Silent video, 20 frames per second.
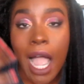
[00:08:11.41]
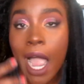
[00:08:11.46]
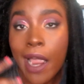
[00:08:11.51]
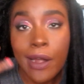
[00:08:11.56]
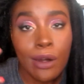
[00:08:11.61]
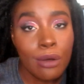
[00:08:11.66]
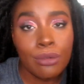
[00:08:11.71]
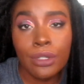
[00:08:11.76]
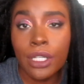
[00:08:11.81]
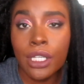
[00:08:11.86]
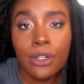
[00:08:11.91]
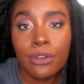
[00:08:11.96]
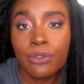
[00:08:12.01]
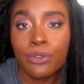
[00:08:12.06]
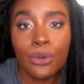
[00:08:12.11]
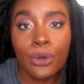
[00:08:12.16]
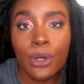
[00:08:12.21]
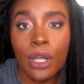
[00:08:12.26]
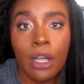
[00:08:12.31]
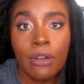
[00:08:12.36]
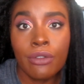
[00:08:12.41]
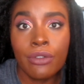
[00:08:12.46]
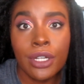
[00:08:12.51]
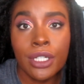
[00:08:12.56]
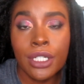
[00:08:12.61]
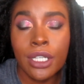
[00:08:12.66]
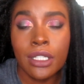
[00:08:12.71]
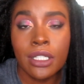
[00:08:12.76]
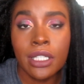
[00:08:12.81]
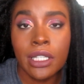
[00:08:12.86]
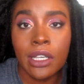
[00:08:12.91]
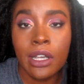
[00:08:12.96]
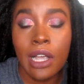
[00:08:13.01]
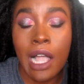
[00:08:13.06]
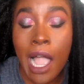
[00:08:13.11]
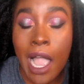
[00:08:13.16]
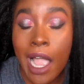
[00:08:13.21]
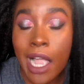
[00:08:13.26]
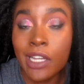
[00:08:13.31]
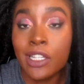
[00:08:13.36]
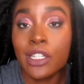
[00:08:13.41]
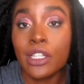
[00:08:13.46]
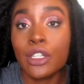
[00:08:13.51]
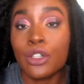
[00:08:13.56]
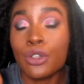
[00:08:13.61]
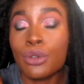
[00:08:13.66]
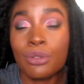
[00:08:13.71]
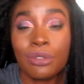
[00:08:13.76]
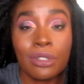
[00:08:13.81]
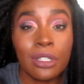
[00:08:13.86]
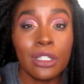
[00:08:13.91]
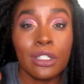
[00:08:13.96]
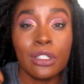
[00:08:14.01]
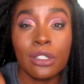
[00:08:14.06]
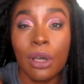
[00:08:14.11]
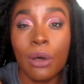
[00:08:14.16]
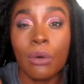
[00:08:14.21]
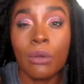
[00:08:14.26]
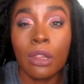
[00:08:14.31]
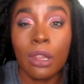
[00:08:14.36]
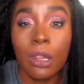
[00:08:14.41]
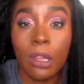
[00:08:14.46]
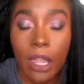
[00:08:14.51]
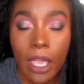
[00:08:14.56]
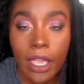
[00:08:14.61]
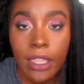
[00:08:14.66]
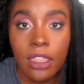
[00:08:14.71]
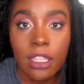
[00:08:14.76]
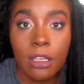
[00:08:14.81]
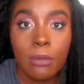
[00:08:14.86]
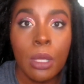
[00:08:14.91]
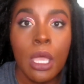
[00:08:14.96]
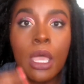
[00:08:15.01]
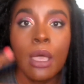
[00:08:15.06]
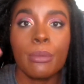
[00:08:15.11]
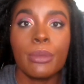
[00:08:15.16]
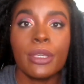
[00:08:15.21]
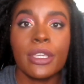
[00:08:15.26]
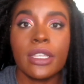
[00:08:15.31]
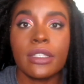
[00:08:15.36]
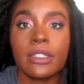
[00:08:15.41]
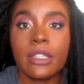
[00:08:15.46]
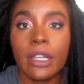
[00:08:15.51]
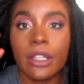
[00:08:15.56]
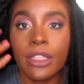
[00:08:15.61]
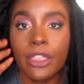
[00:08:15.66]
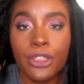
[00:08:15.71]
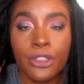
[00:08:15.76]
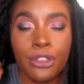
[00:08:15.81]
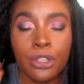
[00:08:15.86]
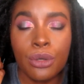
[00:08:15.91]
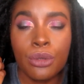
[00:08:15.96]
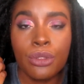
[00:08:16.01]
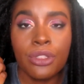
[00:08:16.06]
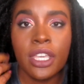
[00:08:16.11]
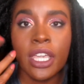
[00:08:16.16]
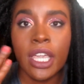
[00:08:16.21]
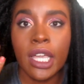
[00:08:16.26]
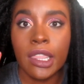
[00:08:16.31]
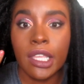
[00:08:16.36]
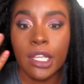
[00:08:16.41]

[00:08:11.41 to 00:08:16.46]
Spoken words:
I don't need a full coverage concealer. I actually usually don't like them because they're too thick,